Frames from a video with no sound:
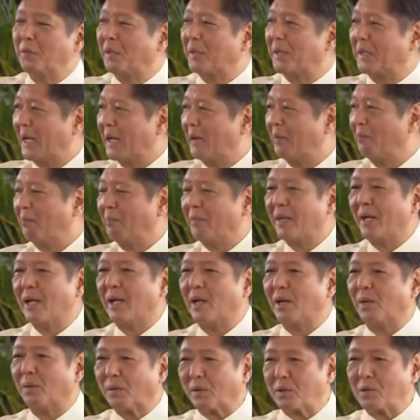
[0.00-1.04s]
And I
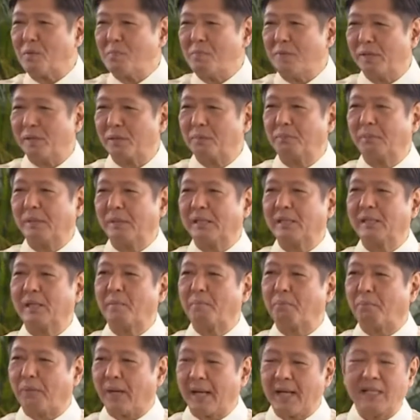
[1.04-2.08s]
look forward to
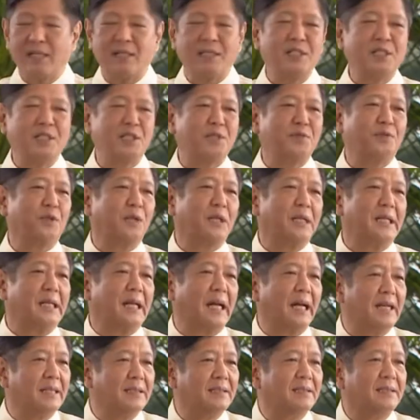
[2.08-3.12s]
sharing with them our
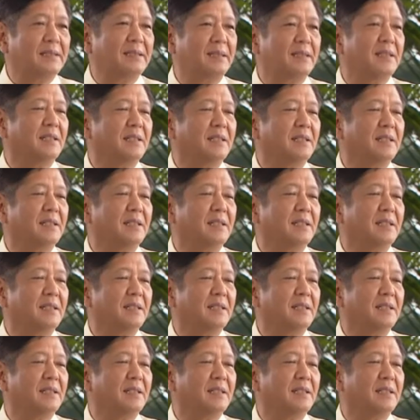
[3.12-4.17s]
commitment and
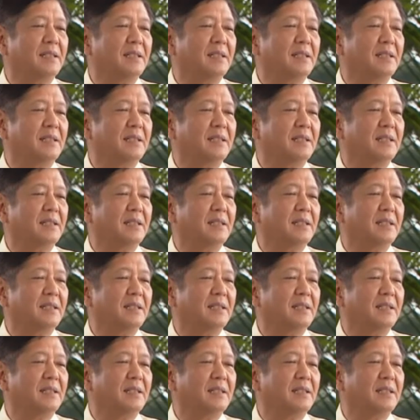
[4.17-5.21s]
plans for
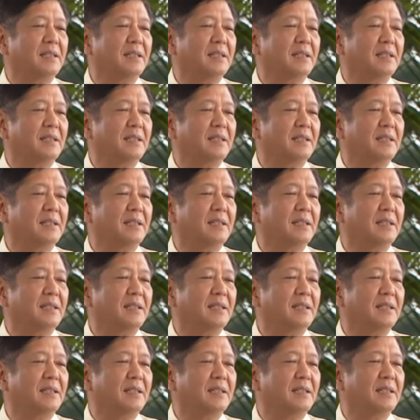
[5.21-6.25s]
enhancing the
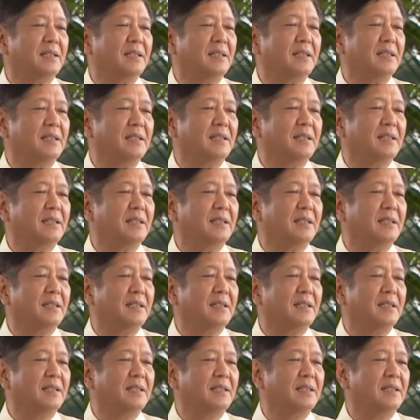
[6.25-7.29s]
government's
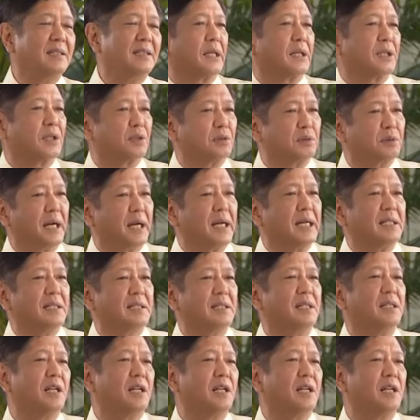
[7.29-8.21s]
efforts to protect the rights and